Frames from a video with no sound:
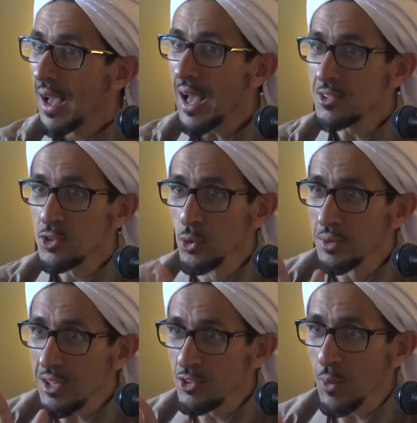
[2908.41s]
As
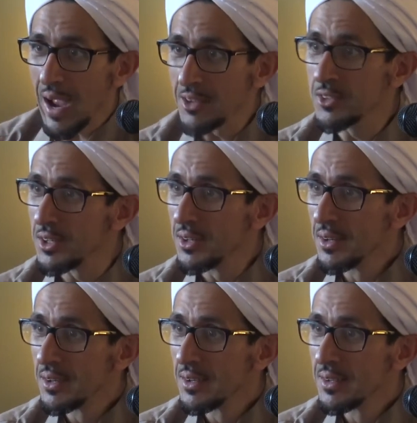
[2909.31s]
soon as you enter,
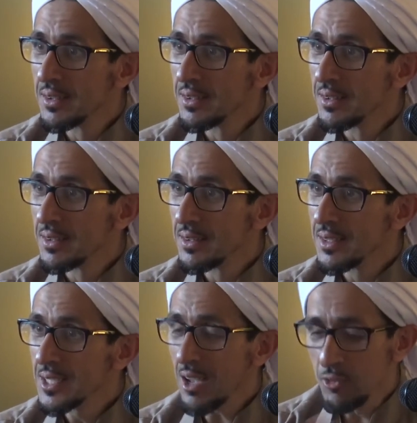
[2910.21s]

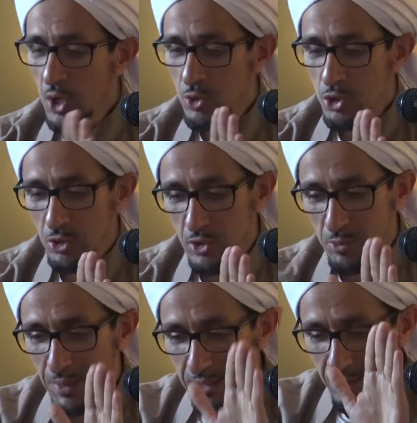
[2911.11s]
you have no
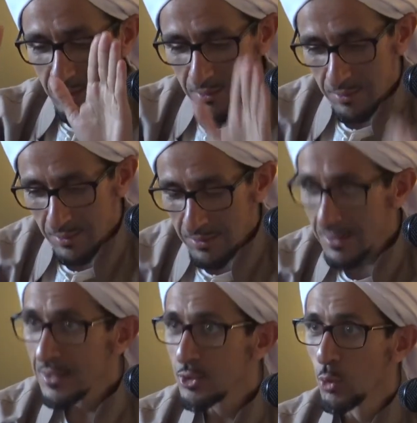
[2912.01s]
choice
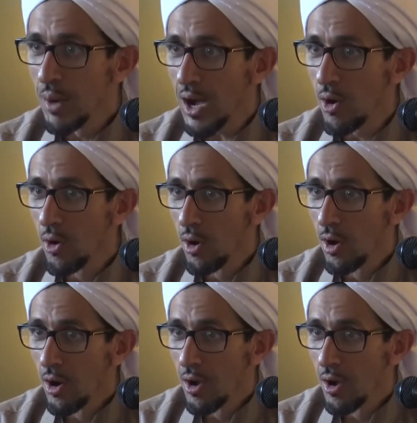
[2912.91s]
but to bow